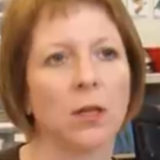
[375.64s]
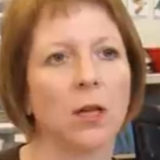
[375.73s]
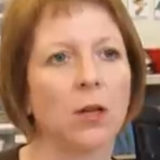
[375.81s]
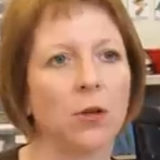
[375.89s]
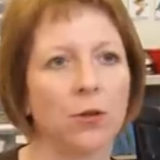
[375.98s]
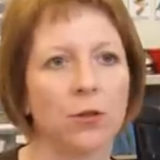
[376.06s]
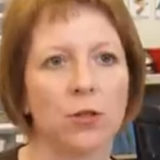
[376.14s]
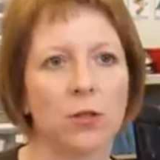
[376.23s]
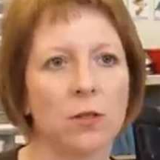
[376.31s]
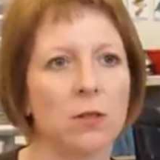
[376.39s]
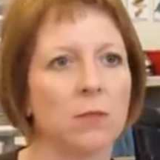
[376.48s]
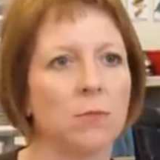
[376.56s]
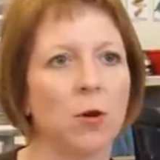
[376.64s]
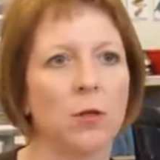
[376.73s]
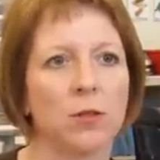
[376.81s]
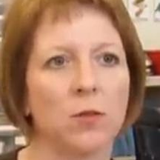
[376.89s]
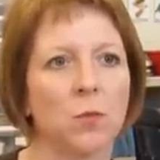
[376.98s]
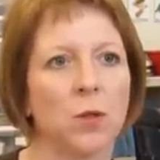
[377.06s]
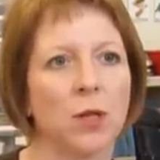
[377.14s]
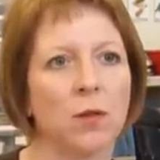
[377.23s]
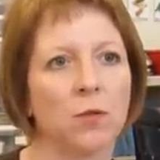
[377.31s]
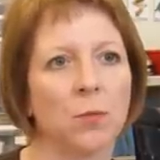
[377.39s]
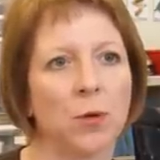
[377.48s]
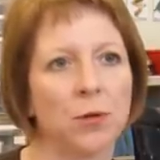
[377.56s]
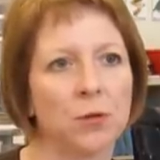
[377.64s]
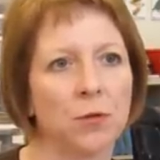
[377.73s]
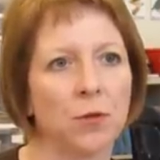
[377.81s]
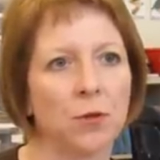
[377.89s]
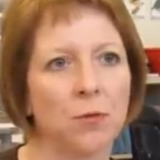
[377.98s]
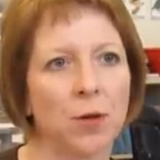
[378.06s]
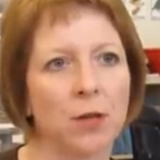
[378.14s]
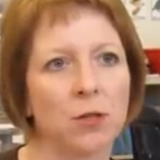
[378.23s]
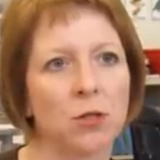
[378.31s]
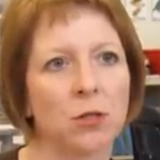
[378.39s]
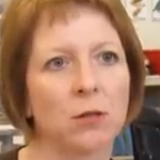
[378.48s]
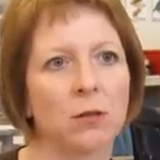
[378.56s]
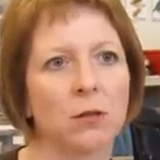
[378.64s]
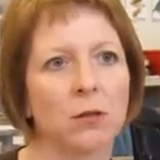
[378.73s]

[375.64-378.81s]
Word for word: Encourages positive behavior, positive interaction.